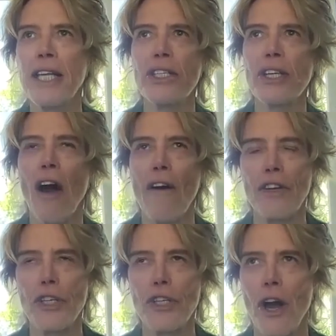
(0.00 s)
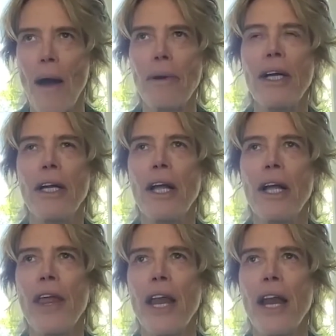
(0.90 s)
D's coffee shop.
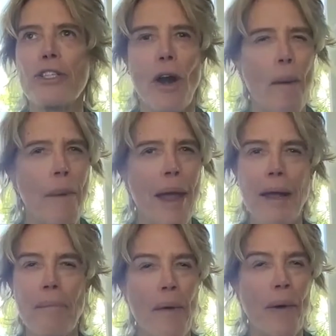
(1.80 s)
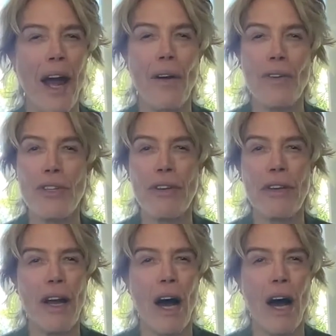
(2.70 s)
Then I'd start making my rounds.